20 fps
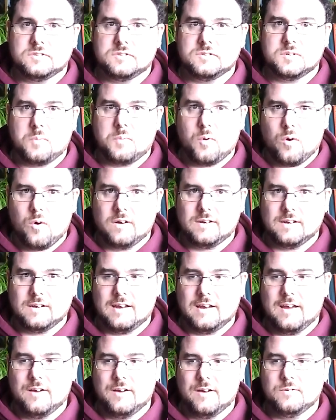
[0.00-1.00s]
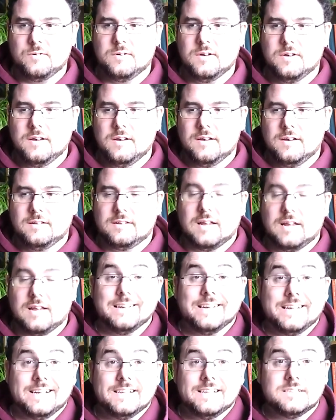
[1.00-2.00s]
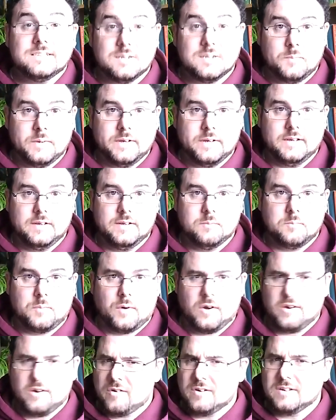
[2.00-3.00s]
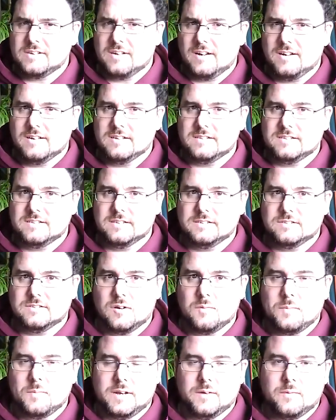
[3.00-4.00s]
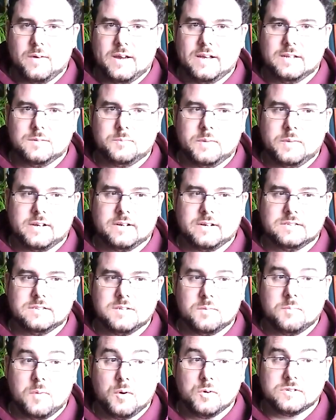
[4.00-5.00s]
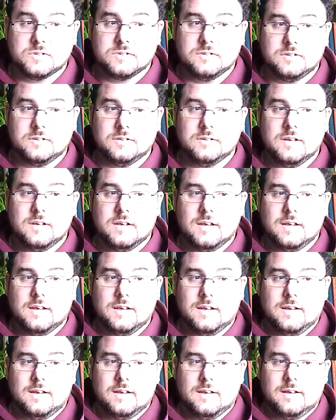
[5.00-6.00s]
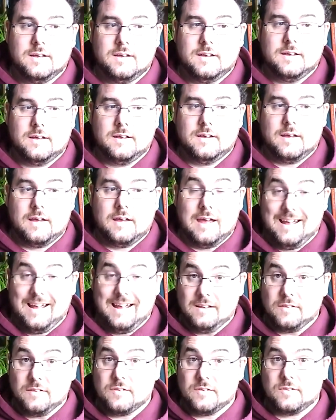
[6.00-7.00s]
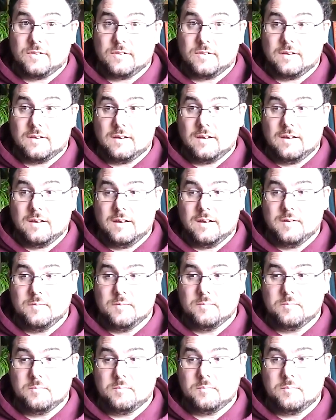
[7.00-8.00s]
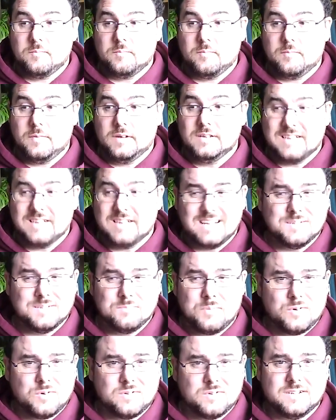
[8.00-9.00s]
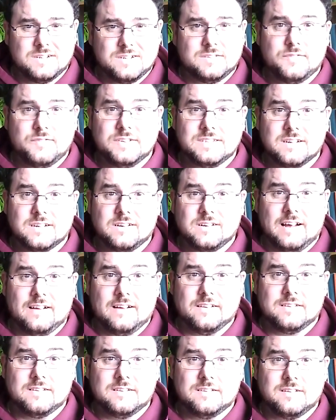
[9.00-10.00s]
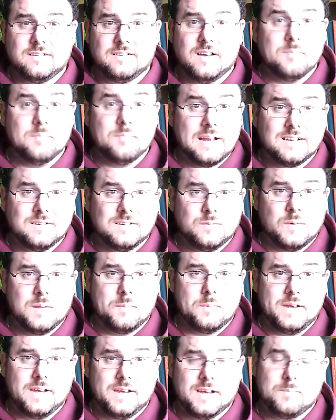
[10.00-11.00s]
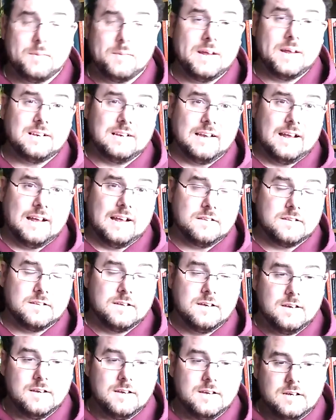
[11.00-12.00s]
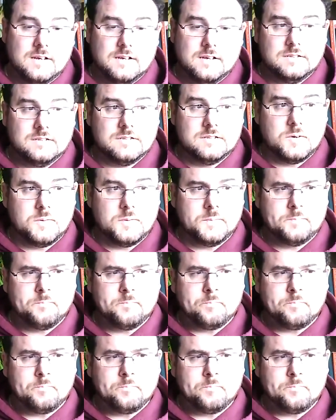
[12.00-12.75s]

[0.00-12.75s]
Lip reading: support and how that needs to be prioritized in so many ways, because emotional health is as important as physical health and mental well-being and mental health. So